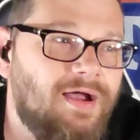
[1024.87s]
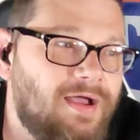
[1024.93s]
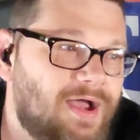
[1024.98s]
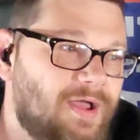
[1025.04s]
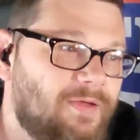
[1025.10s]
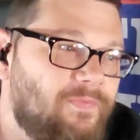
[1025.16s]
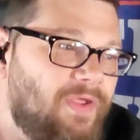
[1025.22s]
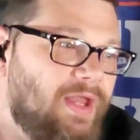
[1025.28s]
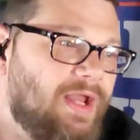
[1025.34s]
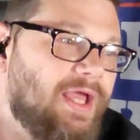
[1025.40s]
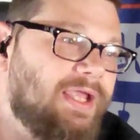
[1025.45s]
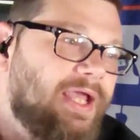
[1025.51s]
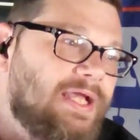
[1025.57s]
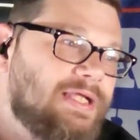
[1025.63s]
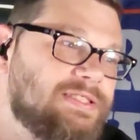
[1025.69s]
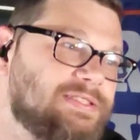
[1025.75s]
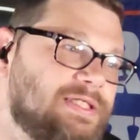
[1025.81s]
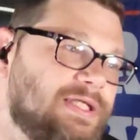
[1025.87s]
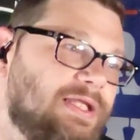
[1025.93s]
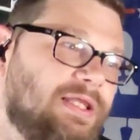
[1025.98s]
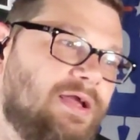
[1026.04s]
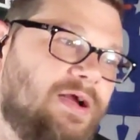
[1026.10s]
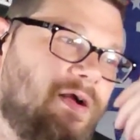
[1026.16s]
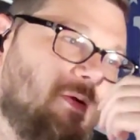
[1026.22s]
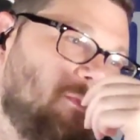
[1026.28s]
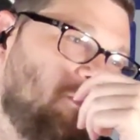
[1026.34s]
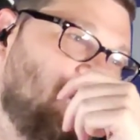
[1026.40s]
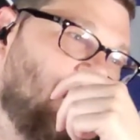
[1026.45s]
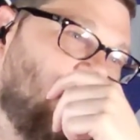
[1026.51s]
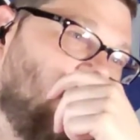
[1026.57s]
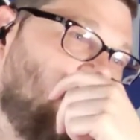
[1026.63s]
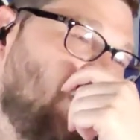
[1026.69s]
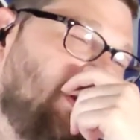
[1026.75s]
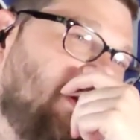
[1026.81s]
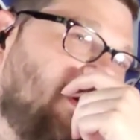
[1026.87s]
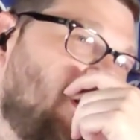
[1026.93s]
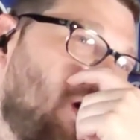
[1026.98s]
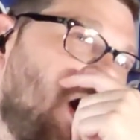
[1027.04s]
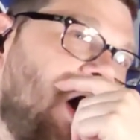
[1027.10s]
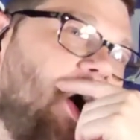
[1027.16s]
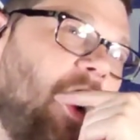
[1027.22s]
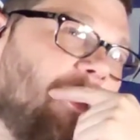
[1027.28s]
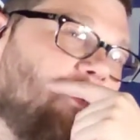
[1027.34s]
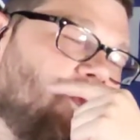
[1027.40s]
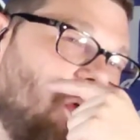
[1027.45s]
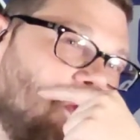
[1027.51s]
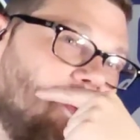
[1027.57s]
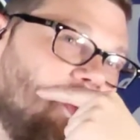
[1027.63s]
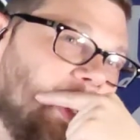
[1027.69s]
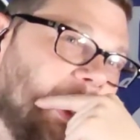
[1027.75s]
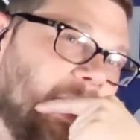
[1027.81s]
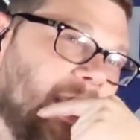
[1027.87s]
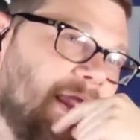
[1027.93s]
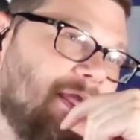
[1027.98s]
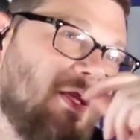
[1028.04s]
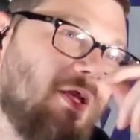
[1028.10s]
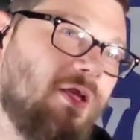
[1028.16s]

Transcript: I mean, I guess earlier on when